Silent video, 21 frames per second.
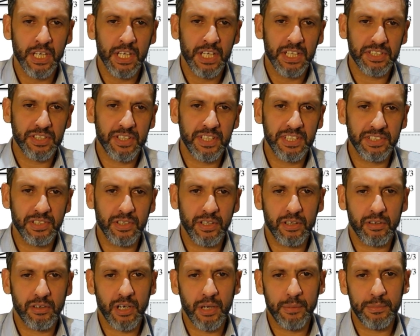So this
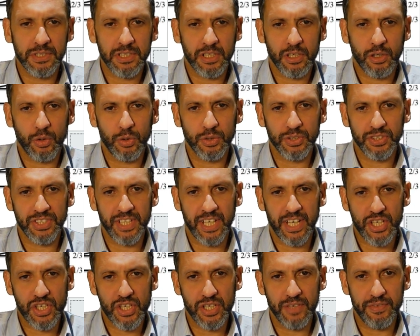diagram is a cross
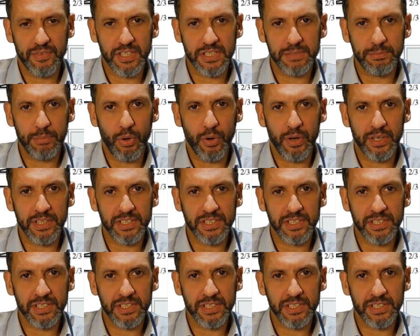section of the spine.